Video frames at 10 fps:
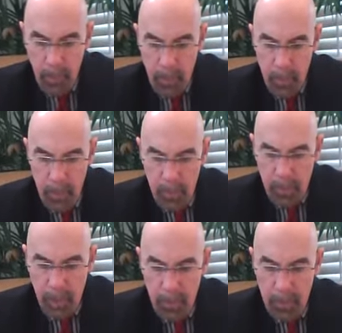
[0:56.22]
the
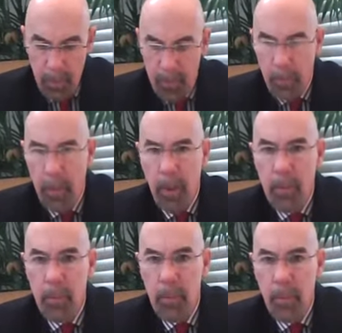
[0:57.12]

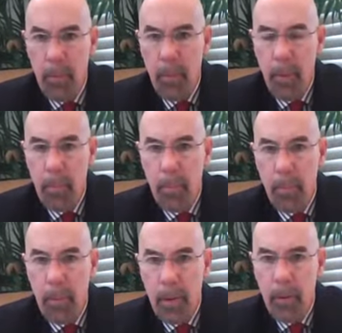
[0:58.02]
penalties are very
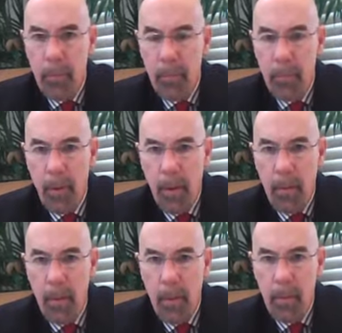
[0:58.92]
minimal because of the
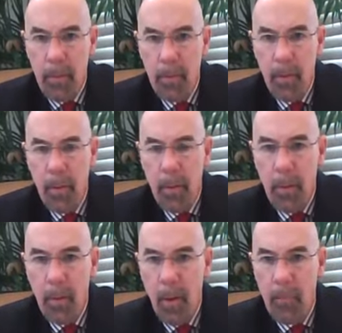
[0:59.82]
fact that it's
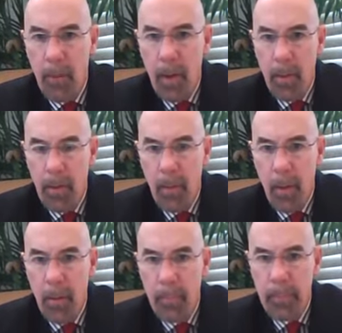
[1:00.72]
a nonviolent crime.